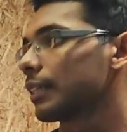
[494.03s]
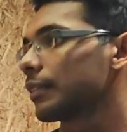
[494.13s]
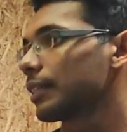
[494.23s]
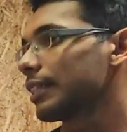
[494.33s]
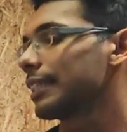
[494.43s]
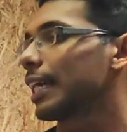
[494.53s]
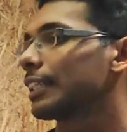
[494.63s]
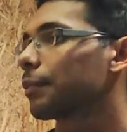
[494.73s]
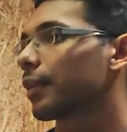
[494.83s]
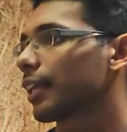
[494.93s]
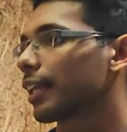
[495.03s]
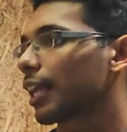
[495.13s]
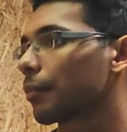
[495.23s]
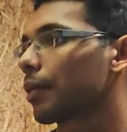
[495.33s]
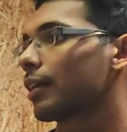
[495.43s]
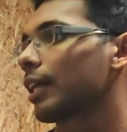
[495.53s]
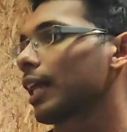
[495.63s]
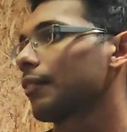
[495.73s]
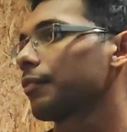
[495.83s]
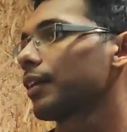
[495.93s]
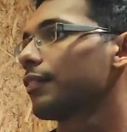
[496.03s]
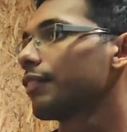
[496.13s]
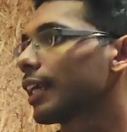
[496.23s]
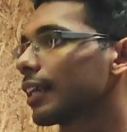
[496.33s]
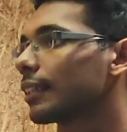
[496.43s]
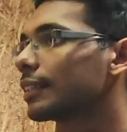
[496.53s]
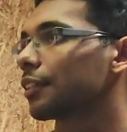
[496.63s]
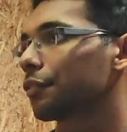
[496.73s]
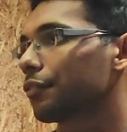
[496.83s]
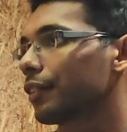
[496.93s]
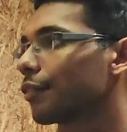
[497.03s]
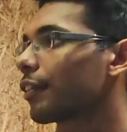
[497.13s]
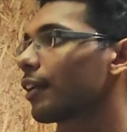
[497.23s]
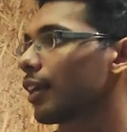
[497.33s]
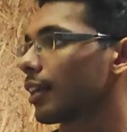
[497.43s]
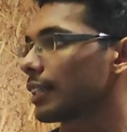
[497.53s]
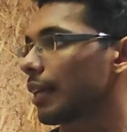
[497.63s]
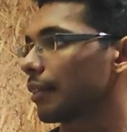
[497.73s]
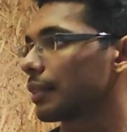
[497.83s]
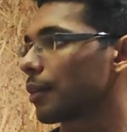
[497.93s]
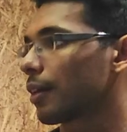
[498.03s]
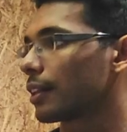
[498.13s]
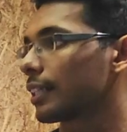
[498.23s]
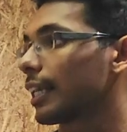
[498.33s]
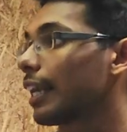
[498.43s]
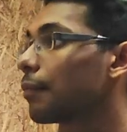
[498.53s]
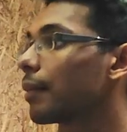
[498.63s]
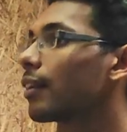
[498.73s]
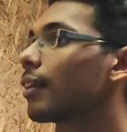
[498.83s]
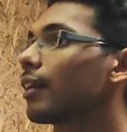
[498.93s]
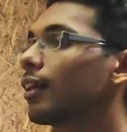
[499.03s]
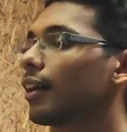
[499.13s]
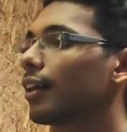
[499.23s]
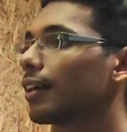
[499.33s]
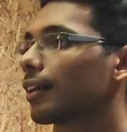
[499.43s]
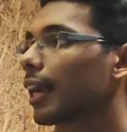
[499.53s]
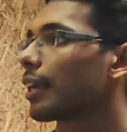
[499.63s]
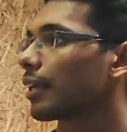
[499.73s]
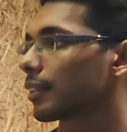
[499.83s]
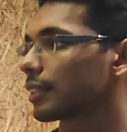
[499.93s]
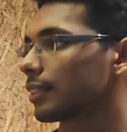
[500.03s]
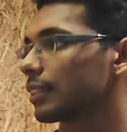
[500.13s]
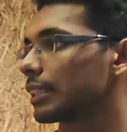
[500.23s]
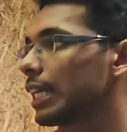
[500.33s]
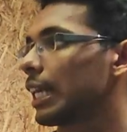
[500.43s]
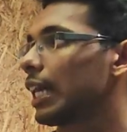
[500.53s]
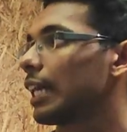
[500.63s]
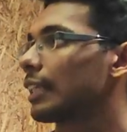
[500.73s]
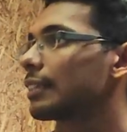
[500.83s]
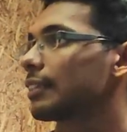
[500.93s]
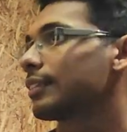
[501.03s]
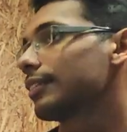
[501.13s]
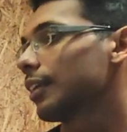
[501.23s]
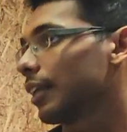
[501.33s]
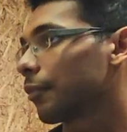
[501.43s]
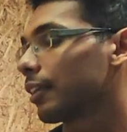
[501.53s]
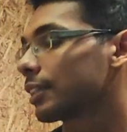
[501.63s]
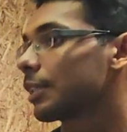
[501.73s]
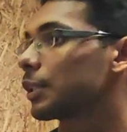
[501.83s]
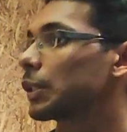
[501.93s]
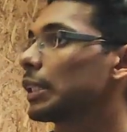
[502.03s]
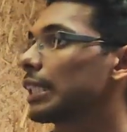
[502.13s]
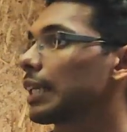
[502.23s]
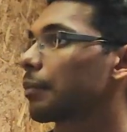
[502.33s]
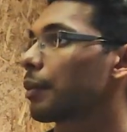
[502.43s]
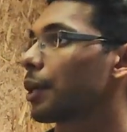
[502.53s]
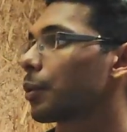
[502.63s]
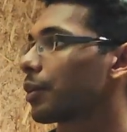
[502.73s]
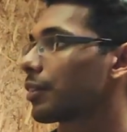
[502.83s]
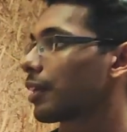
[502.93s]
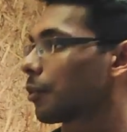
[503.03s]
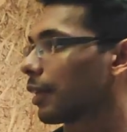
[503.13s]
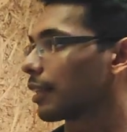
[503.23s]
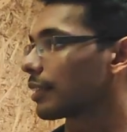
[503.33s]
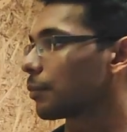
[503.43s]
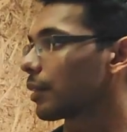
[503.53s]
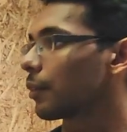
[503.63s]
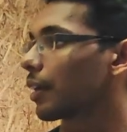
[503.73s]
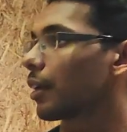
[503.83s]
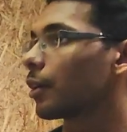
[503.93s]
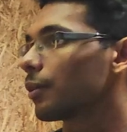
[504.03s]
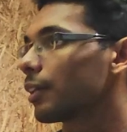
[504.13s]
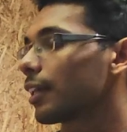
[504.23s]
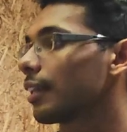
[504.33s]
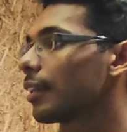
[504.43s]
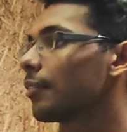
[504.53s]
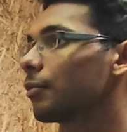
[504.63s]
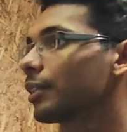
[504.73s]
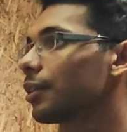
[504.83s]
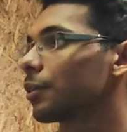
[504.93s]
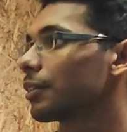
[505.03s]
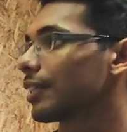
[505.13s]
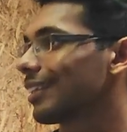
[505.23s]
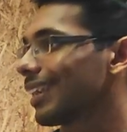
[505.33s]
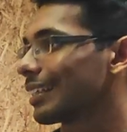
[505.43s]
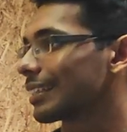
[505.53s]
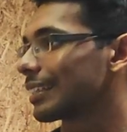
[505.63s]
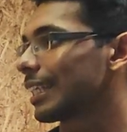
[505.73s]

So since ChatGPT came out, there have been variants of different large language models that help in writing research. Since now research used to take maybe 2 to 3 weeks, but you can do it within 2 or 3 days.